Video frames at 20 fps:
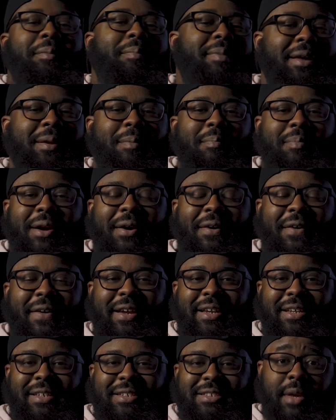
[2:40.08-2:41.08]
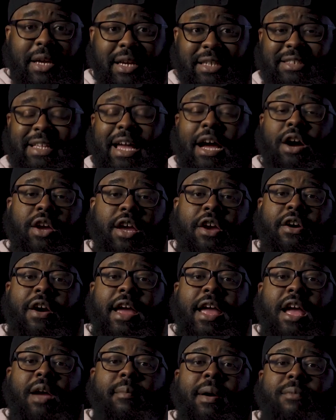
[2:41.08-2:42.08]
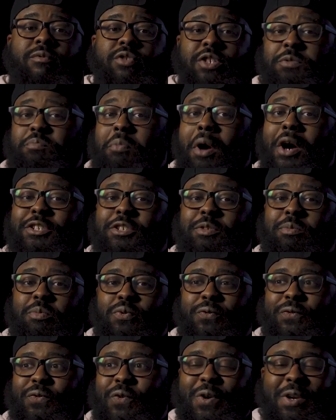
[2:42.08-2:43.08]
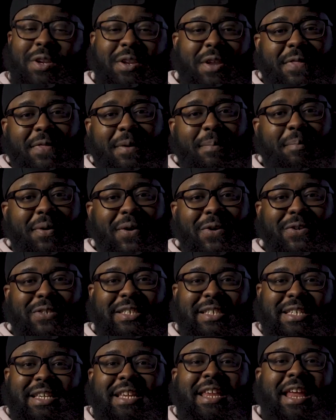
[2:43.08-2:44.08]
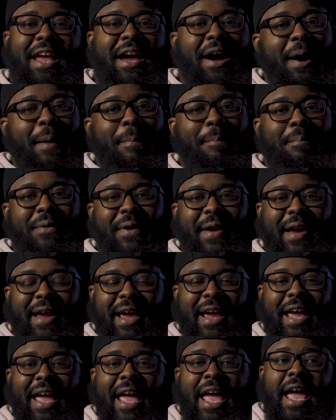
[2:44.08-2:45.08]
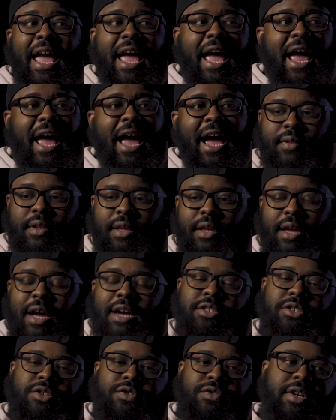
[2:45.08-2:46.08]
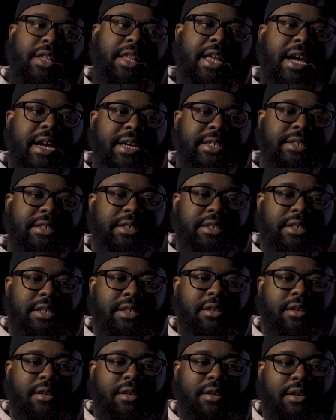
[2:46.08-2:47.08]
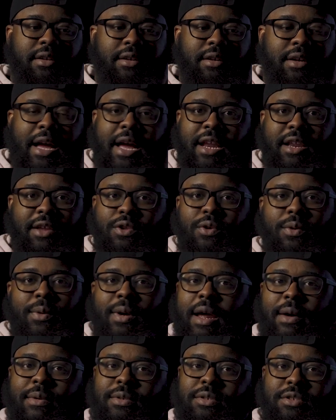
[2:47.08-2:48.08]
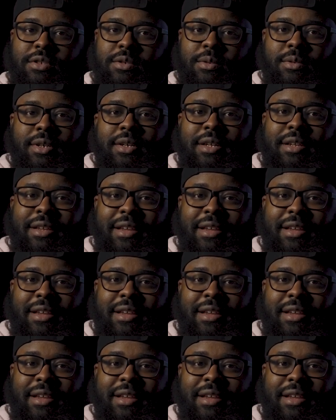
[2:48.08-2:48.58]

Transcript: a better parent, and because now here I am, I'm responsible for another person and their upbringing. I also realized I didn't know what I was doing.